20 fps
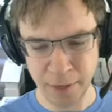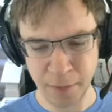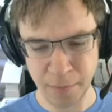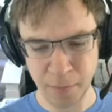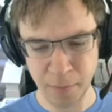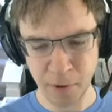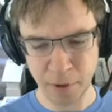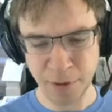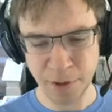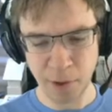
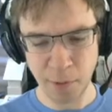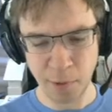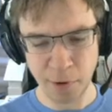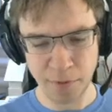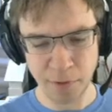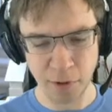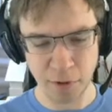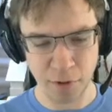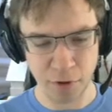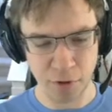Let's get rid
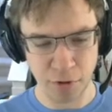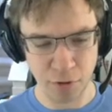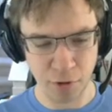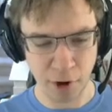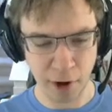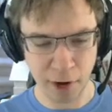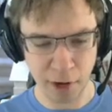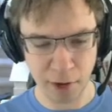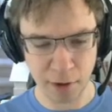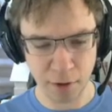of the
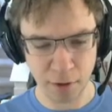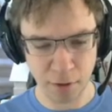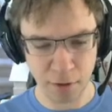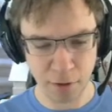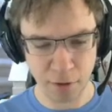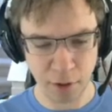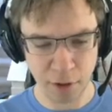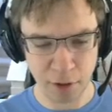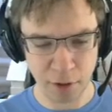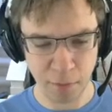Strike.
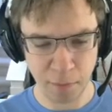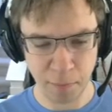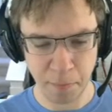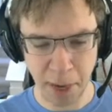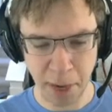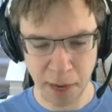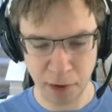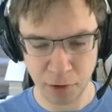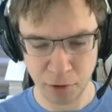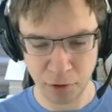So let's
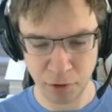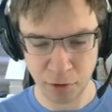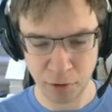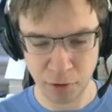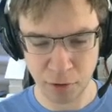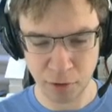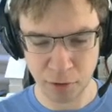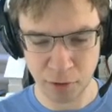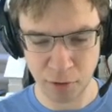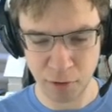
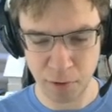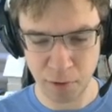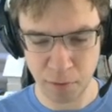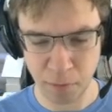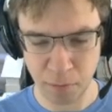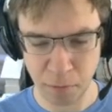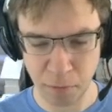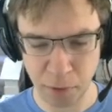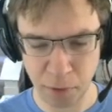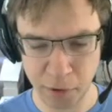Bash,
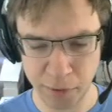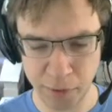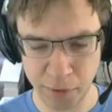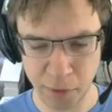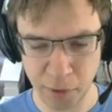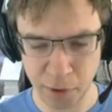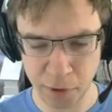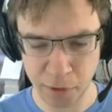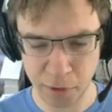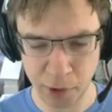Blood for
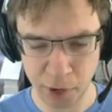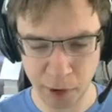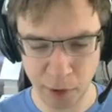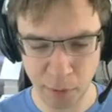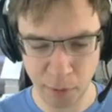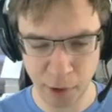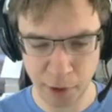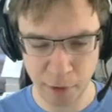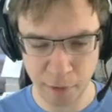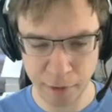Blood, Iron
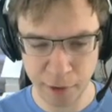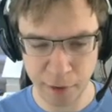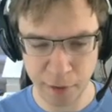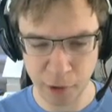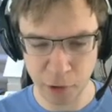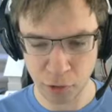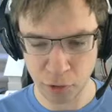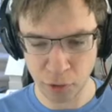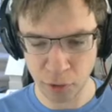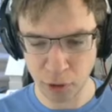Wave, and
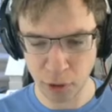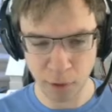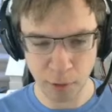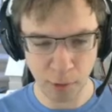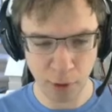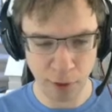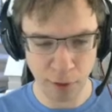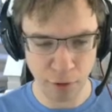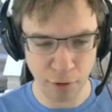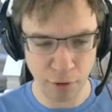then trigger
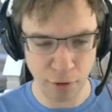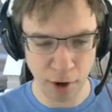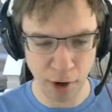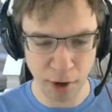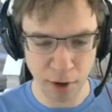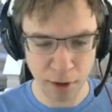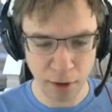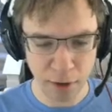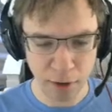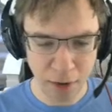away the Strike.
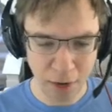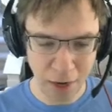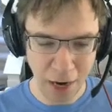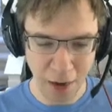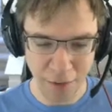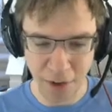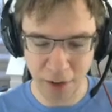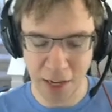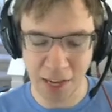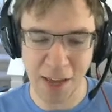
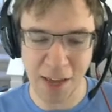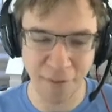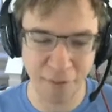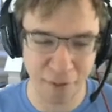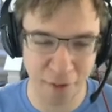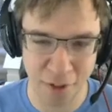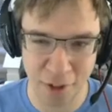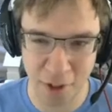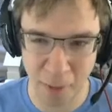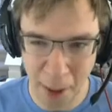And then
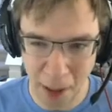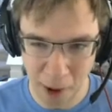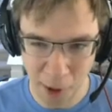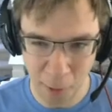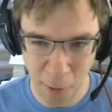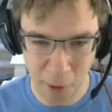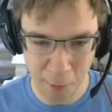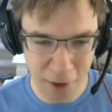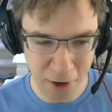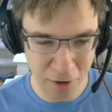if somehow
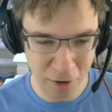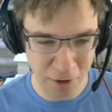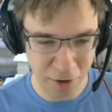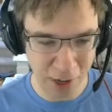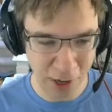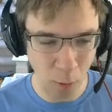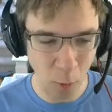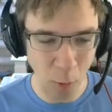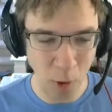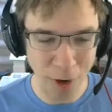we manage to
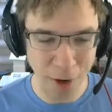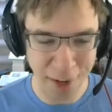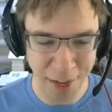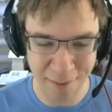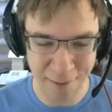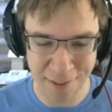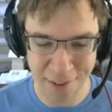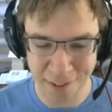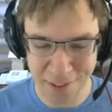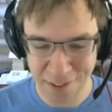take 1
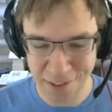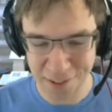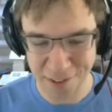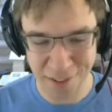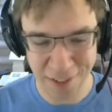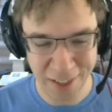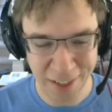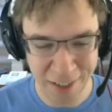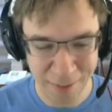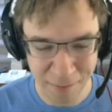damage,
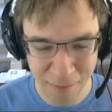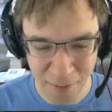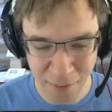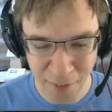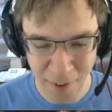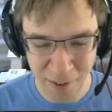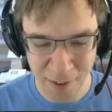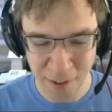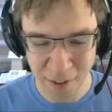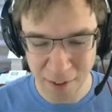
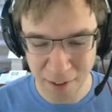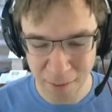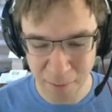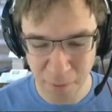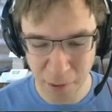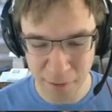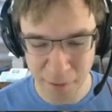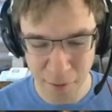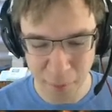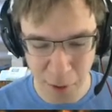then
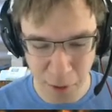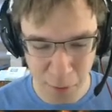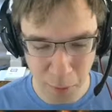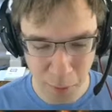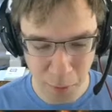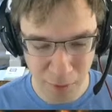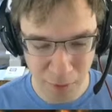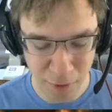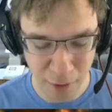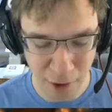Blood for Blood will
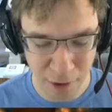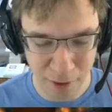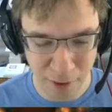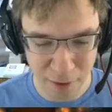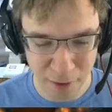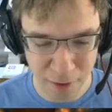be free.